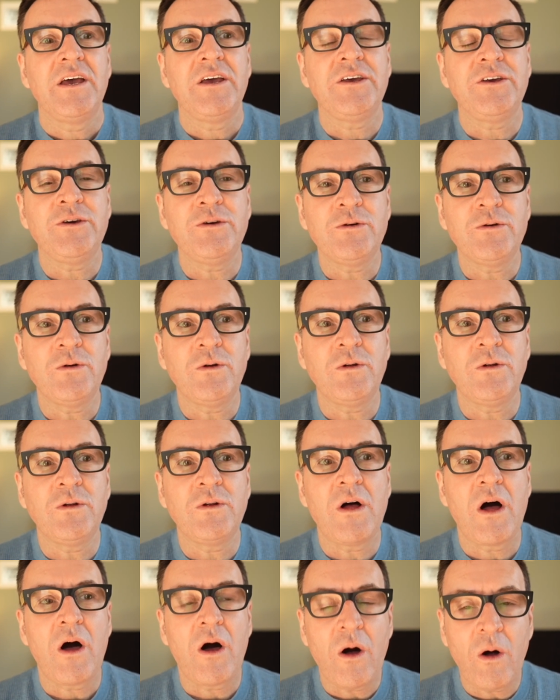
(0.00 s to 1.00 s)

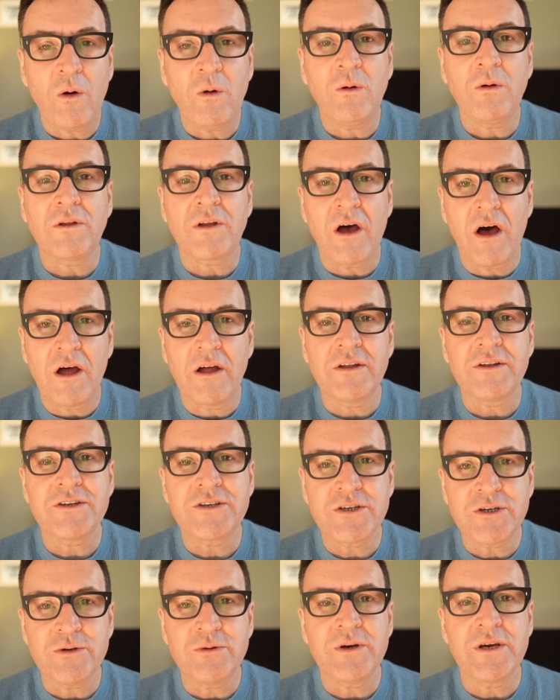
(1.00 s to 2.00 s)
you'll hold on
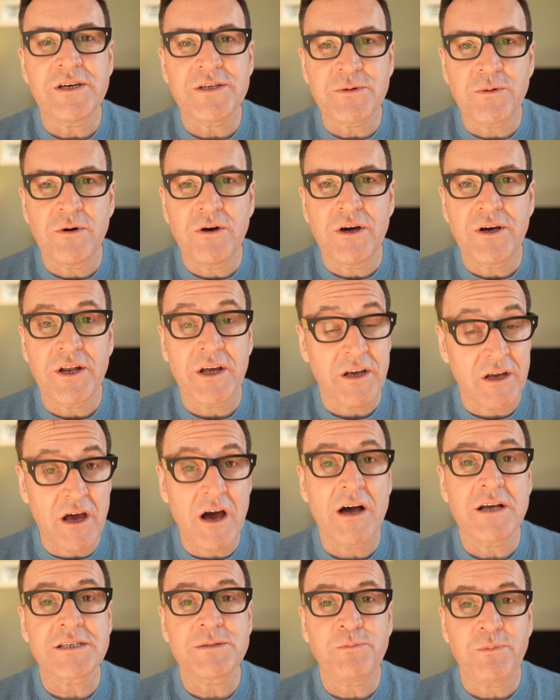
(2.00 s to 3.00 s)
to his word. And
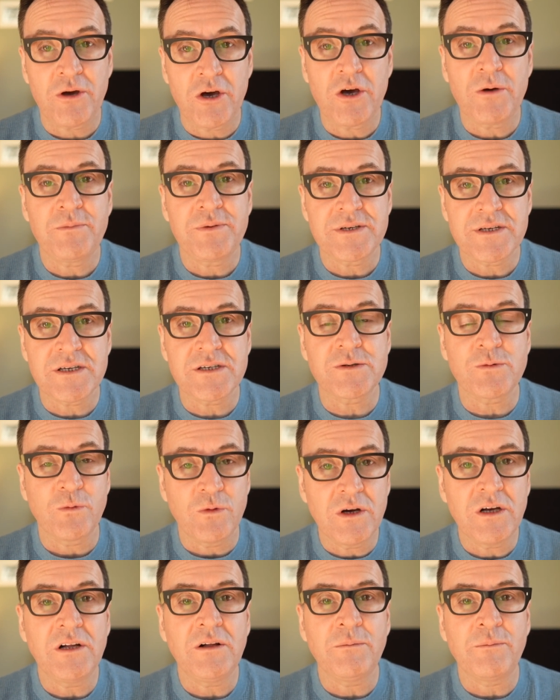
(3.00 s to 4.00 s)
God's purposes
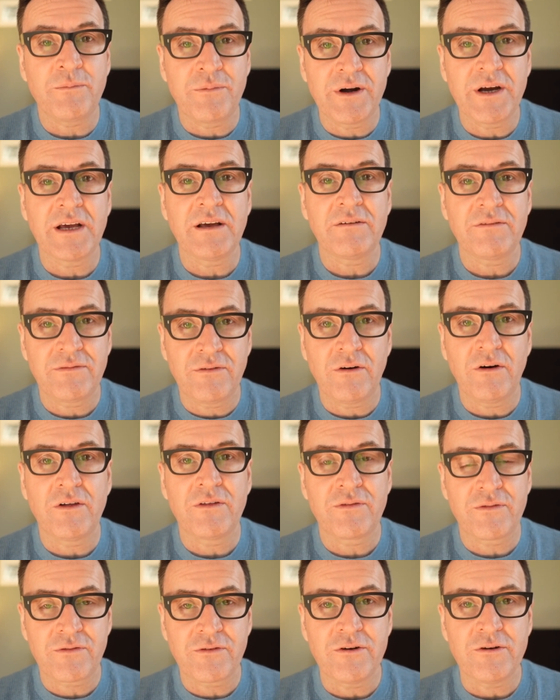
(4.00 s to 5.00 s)
will bring
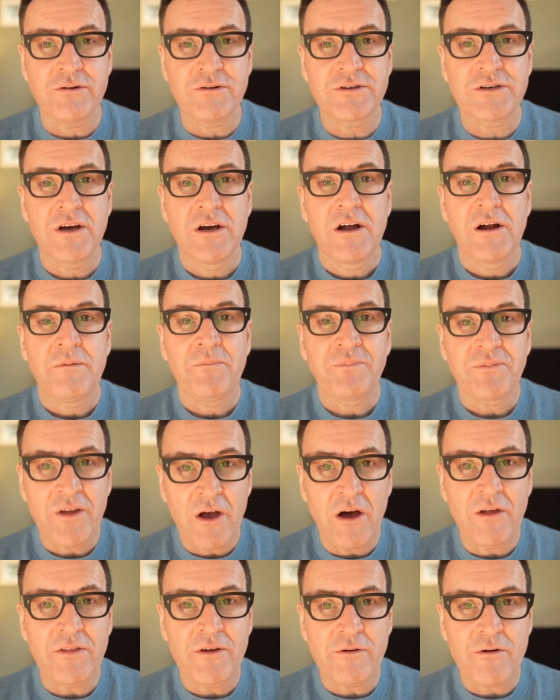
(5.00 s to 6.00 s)
forth fruit
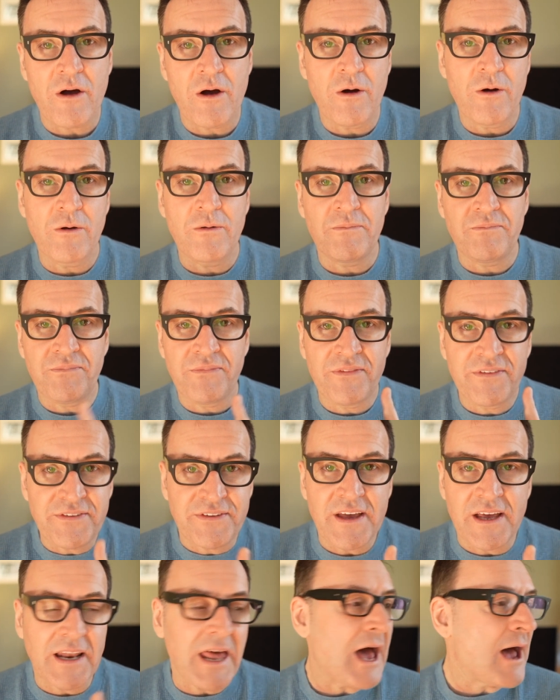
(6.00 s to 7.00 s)
on their own.
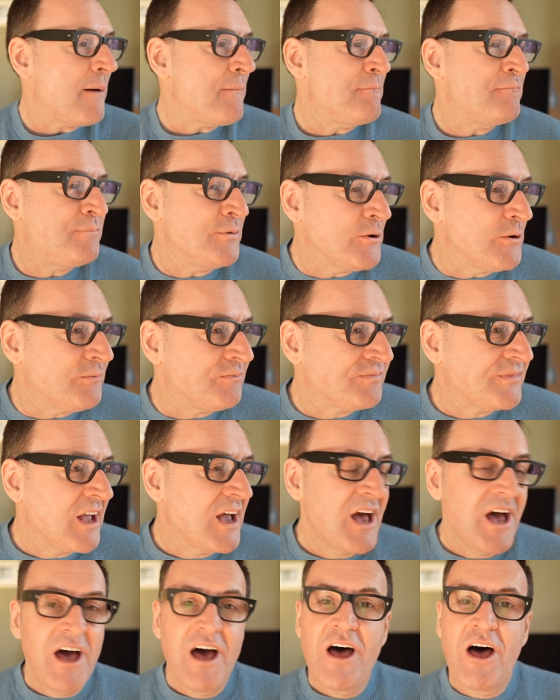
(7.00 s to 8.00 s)
Selah. Boom.
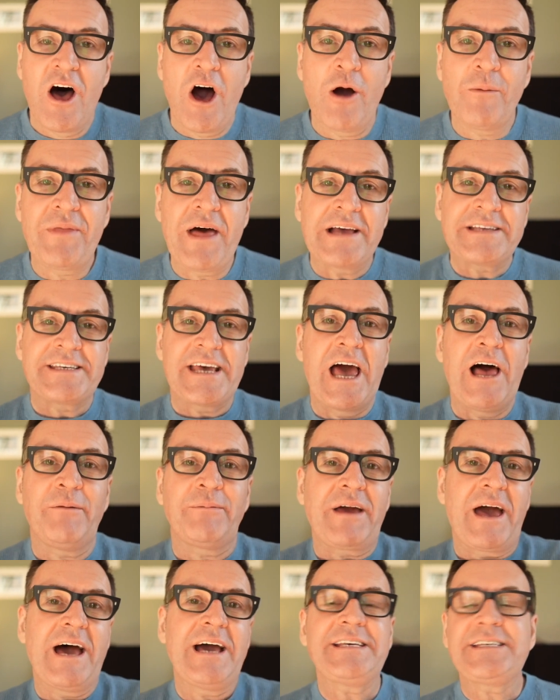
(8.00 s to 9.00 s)
Hope that's a
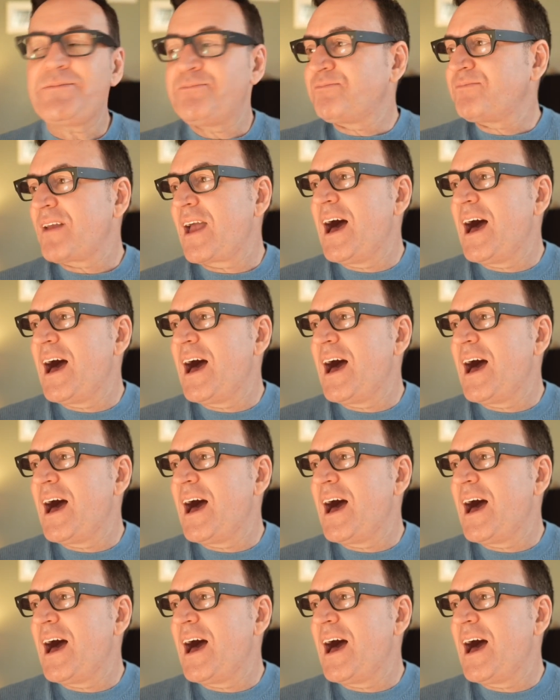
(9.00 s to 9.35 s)
help, guys.